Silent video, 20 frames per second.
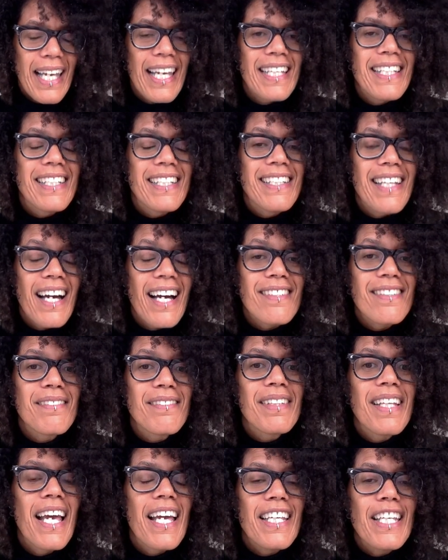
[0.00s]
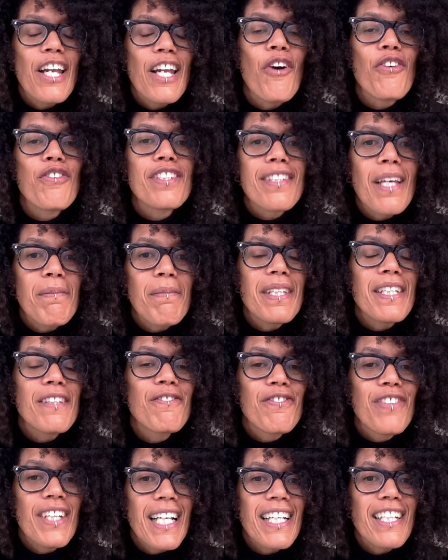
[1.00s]
It doesn't, you know,
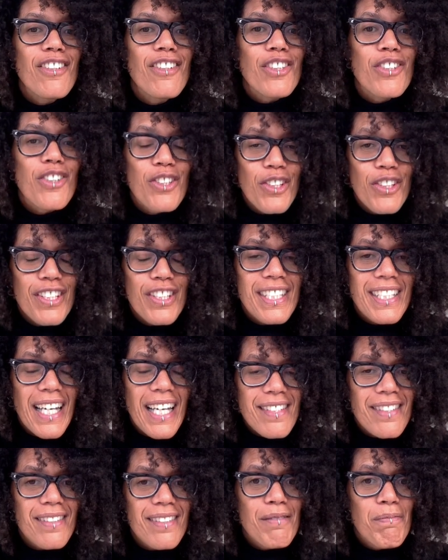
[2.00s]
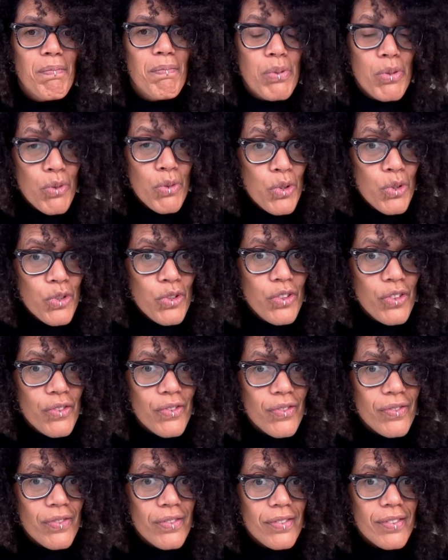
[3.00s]
something feeling not good doesn't
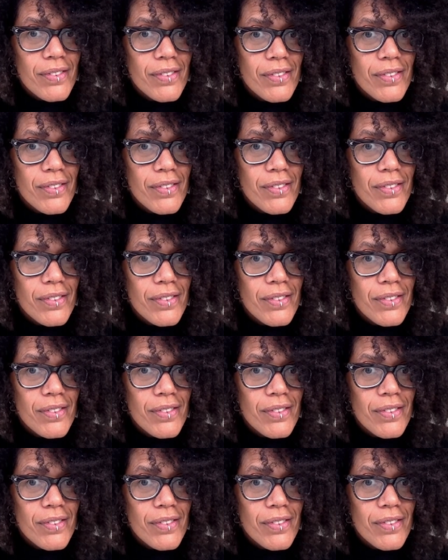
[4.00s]
prove